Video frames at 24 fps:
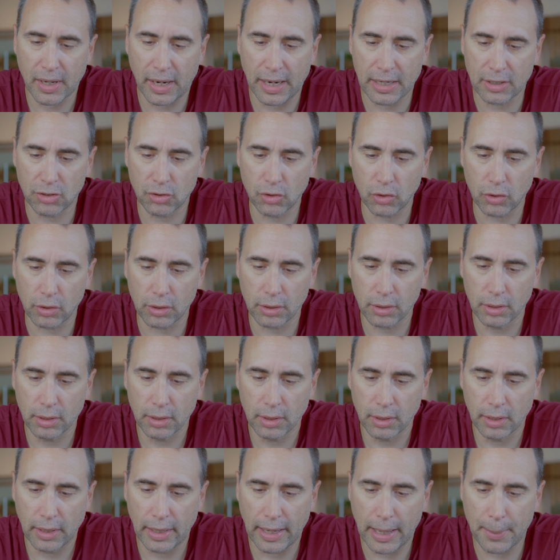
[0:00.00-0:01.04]
I took
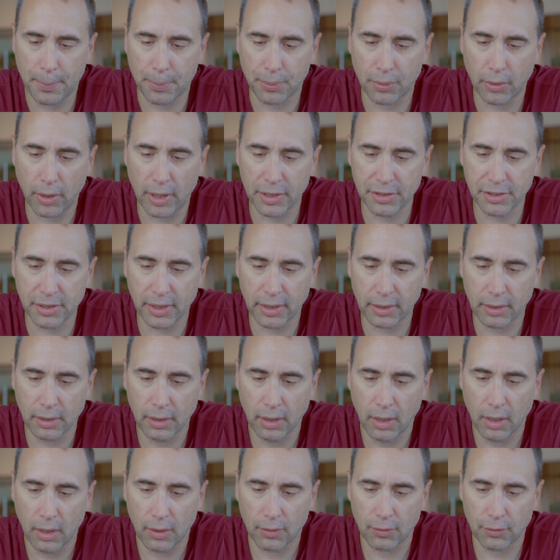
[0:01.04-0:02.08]
a project
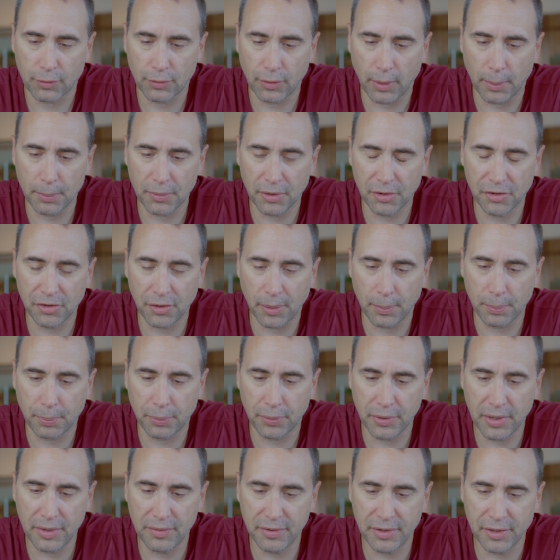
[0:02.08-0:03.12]
from some
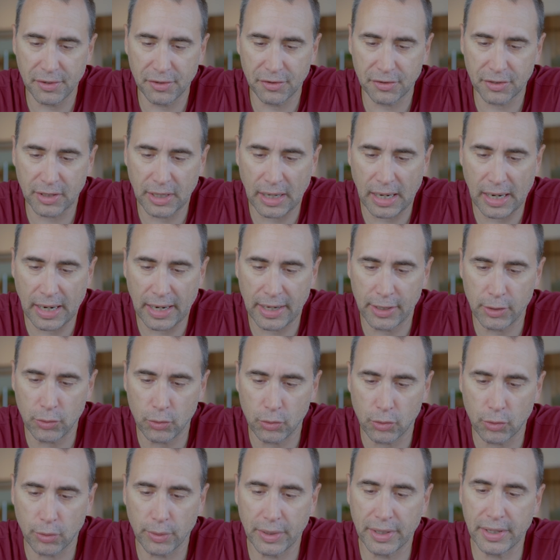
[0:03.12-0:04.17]
previous guy
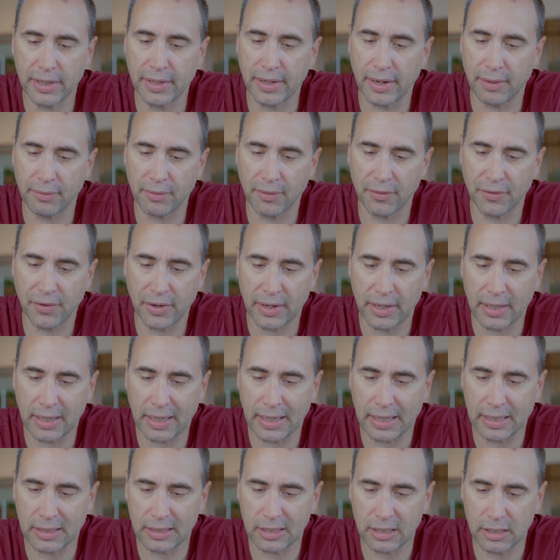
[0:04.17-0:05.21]
who created everything
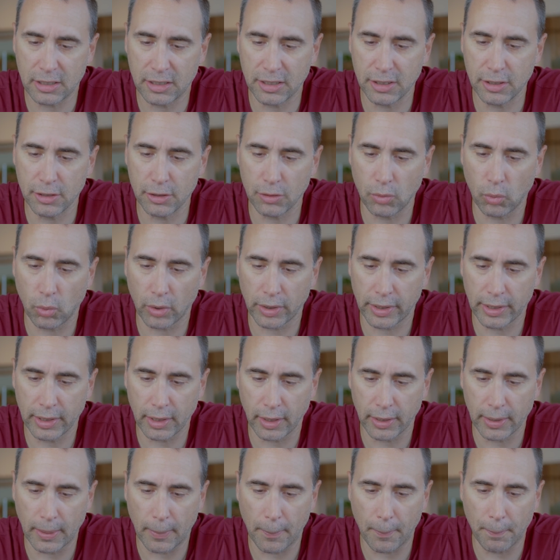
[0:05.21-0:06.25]
and continue
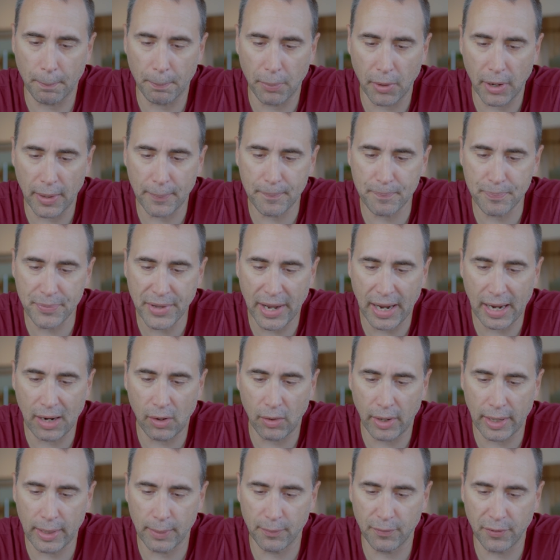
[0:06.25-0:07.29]
working on it. But
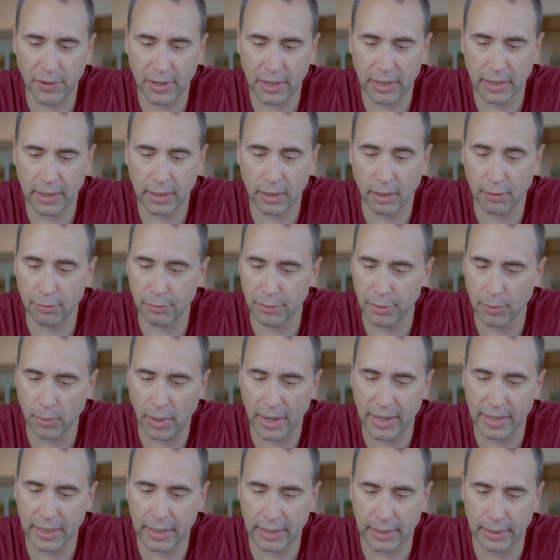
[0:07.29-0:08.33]
now I am thinking of
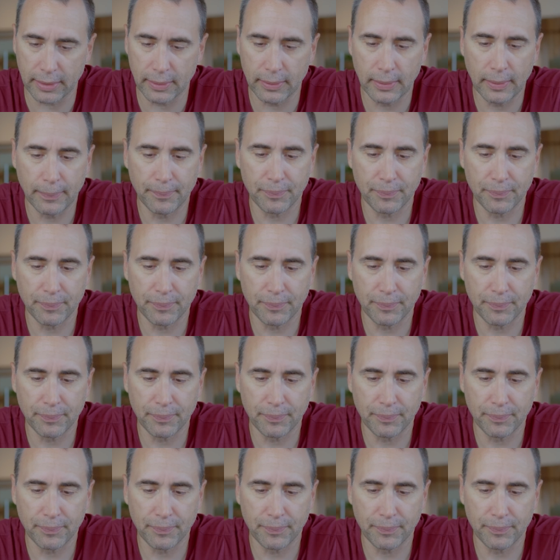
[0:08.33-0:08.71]
rewriting it